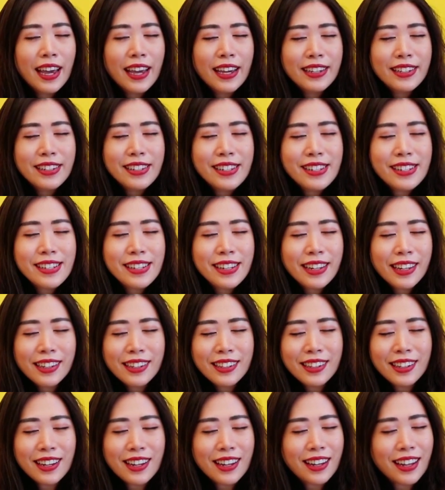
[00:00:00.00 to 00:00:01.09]
It
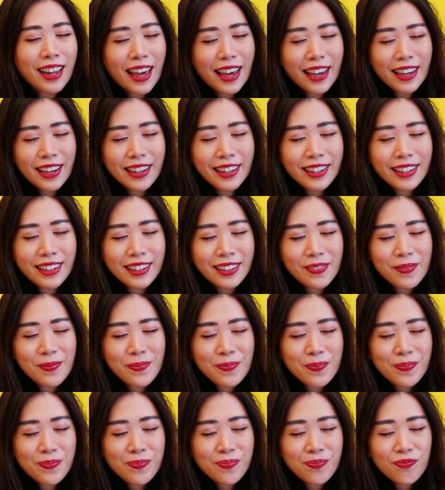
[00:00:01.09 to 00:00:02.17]
tastes
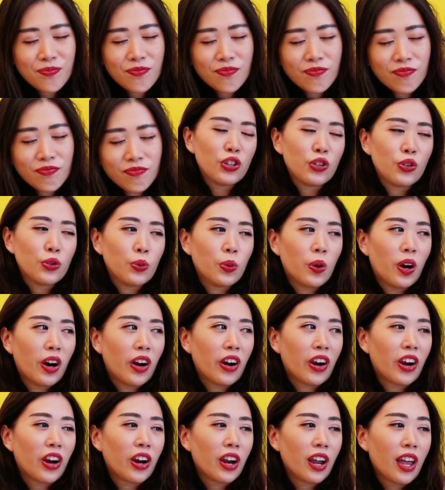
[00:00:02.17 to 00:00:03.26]
like, let's
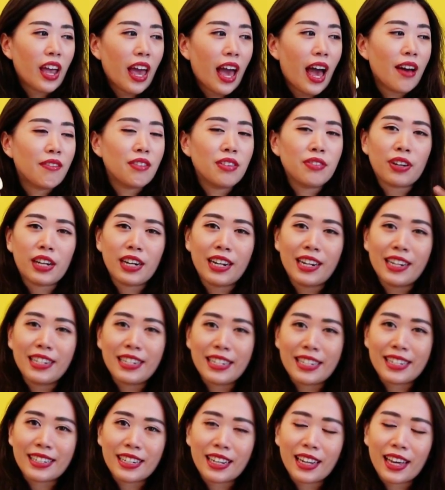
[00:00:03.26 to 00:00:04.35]
say you are
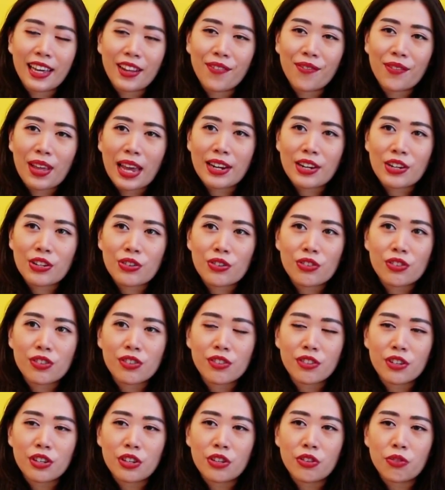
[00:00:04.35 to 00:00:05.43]
having fun in
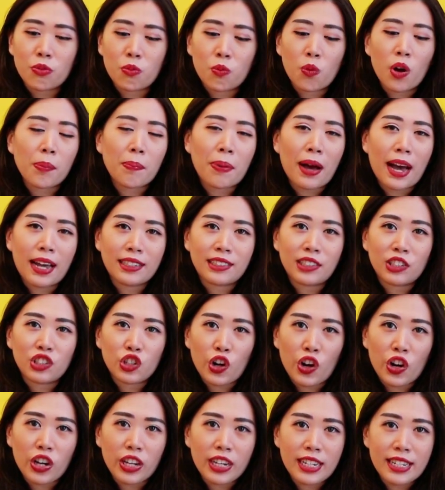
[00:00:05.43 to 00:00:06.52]
Disneyland and then you
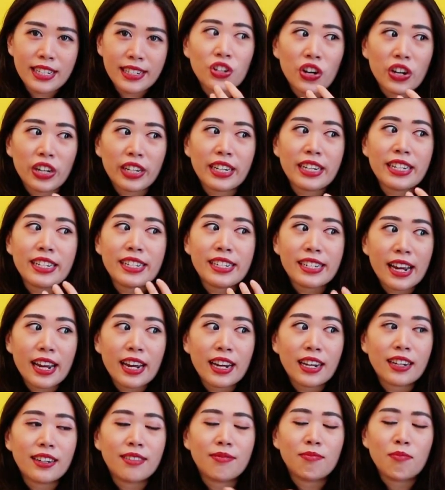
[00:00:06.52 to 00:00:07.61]
walk past the turkey
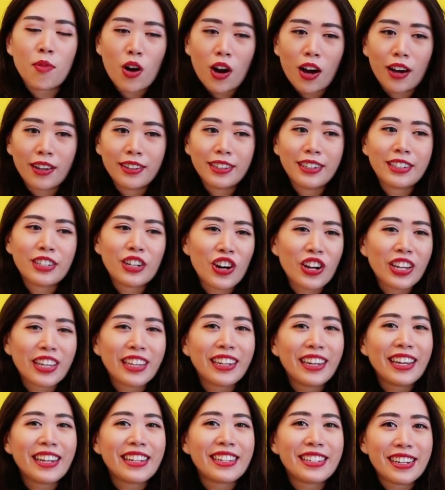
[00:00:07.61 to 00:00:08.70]
stand, the
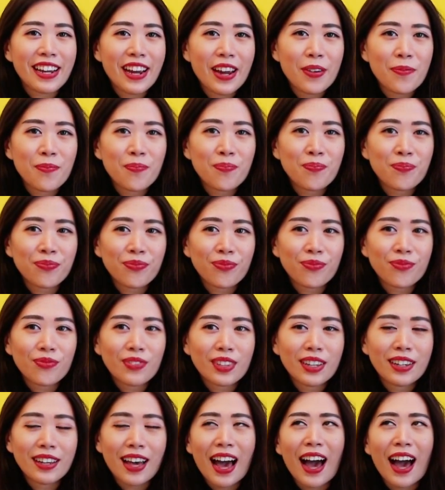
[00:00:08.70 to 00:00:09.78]
turkey leg stand.